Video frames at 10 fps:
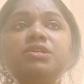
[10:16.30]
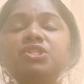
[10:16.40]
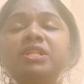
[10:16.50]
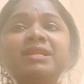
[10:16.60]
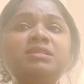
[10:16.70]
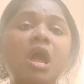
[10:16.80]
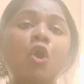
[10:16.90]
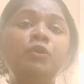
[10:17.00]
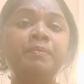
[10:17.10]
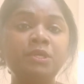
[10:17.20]
there is an
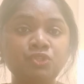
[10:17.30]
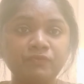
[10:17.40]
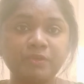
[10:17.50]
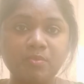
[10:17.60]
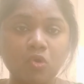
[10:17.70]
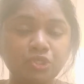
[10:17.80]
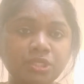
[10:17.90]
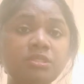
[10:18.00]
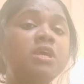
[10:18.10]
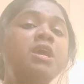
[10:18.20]
outburst of
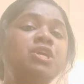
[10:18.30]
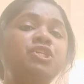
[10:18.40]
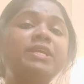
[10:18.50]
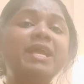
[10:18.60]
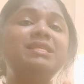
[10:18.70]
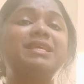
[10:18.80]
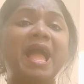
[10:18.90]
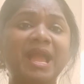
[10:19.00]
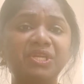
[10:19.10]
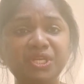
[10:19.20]
emotions. She gets
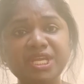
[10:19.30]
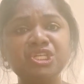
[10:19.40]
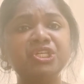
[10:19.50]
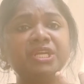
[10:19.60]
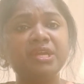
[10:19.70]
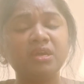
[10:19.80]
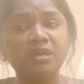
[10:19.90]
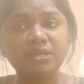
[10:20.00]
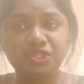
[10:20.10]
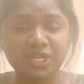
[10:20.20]
angry, she
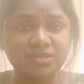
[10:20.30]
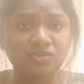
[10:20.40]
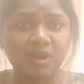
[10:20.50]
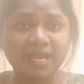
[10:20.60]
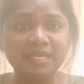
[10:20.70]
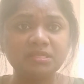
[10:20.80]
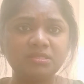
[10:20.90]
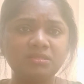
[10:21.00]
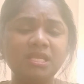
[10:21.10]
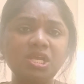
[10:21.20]

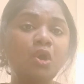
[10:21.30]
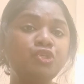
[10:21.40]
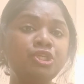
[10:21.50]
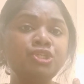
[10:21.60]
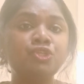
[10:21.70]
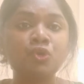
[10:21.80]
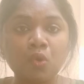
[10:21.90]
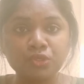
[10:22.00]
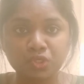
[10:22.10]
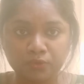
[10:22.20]
cries. That's how she
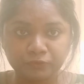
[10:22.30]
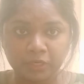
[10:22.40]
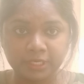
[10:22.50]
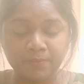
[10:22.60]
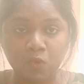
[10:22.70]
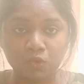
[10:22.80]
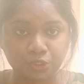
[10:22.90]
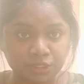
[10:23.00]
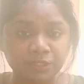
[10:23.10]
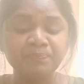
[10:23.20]
shows off her
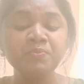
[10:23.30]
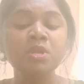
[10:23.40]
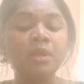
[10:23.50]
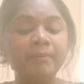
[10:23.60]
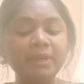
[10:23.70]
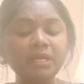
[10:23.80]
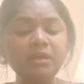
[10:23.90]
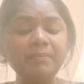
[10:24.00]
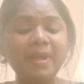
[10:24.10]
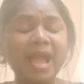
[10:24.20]
emotions. But
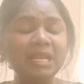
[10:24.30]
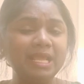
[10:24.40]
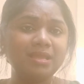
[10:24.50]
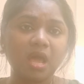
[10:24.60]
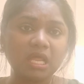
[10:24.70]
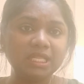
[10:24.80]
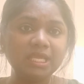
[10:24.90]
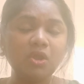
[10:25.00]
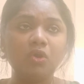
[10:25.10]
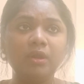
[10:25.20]
a man like
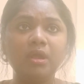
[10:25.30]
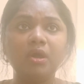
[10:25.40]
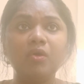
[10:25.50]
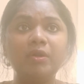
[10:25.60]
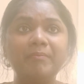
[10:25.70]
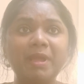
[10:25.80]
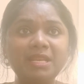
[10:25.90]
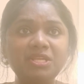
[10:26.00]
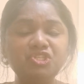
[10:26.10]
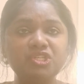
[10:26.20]
Kali, or men
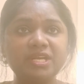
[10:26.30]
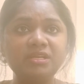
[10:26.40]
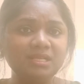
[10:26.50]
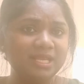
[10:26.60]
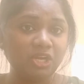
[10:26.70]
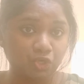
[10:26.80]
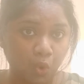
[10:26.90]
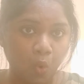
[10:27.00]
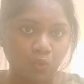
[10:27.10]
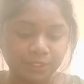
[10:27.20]
in general, they
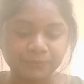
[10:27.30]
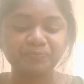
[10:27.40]
don't,